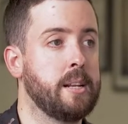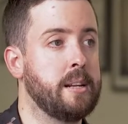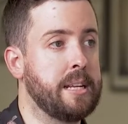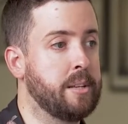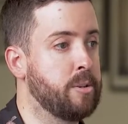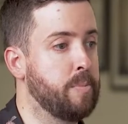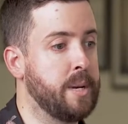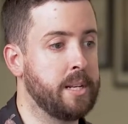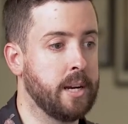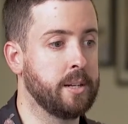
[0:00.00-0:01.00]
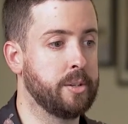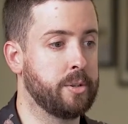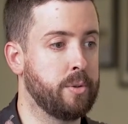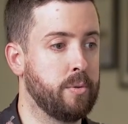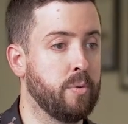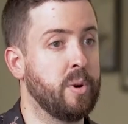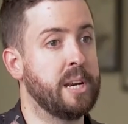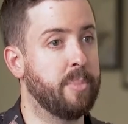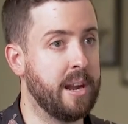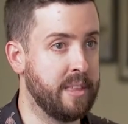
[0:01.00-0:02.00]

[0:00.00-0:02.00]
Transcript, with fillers: needs to be done to rebrand